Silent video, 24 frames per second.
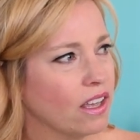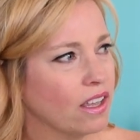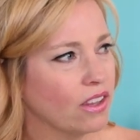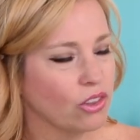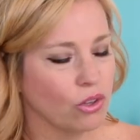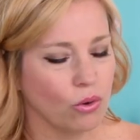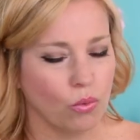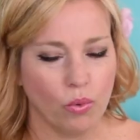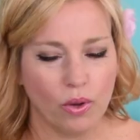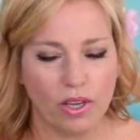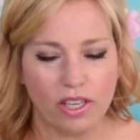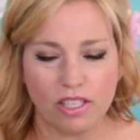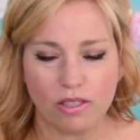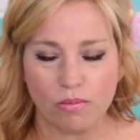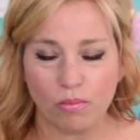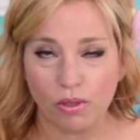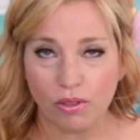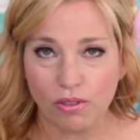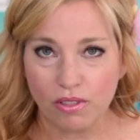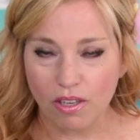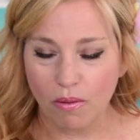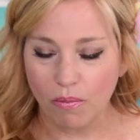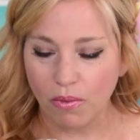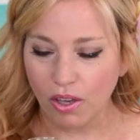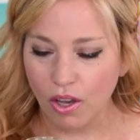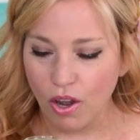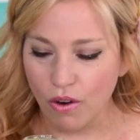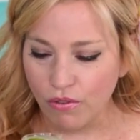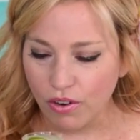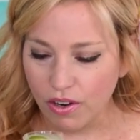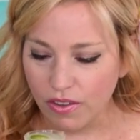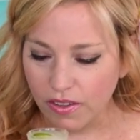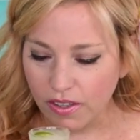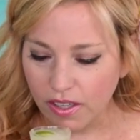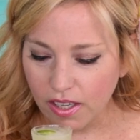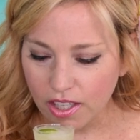The wind blew something over
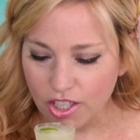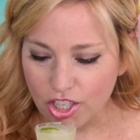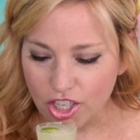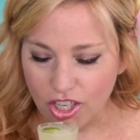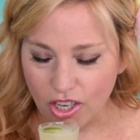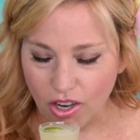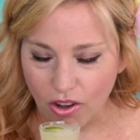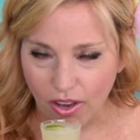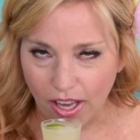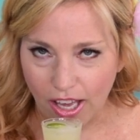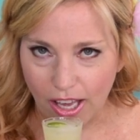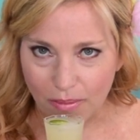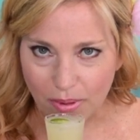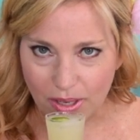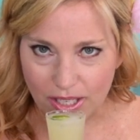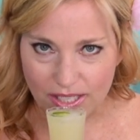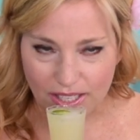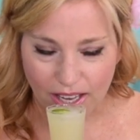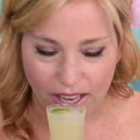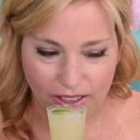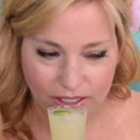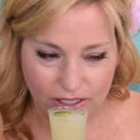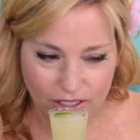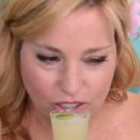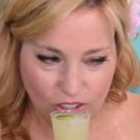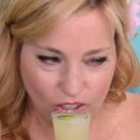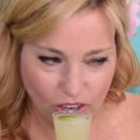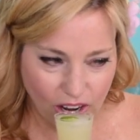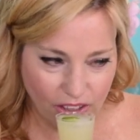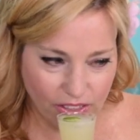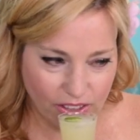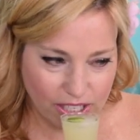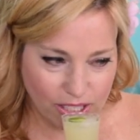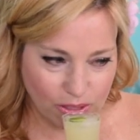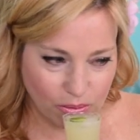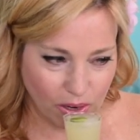in the kitchen. Okay, I'm excited to try
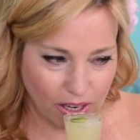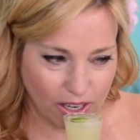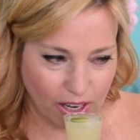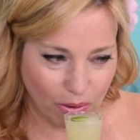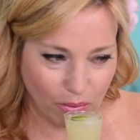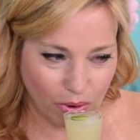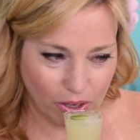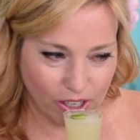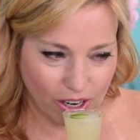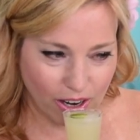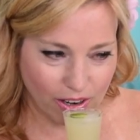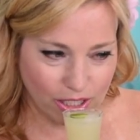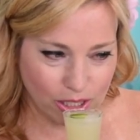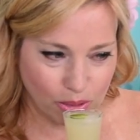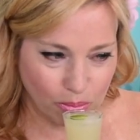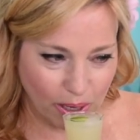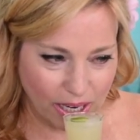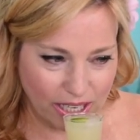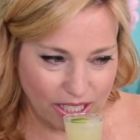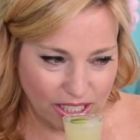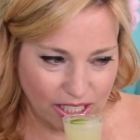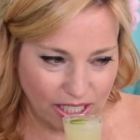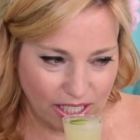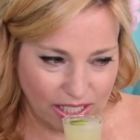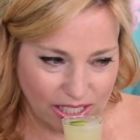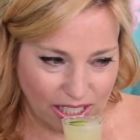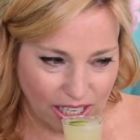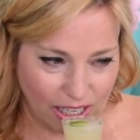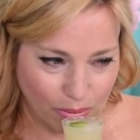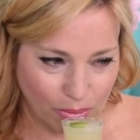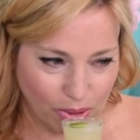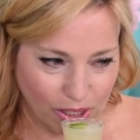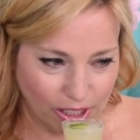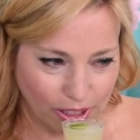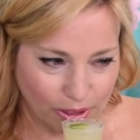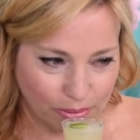this one. I wonder how spicy it's gonna
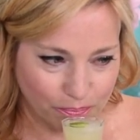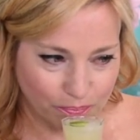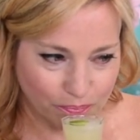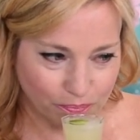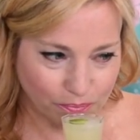be.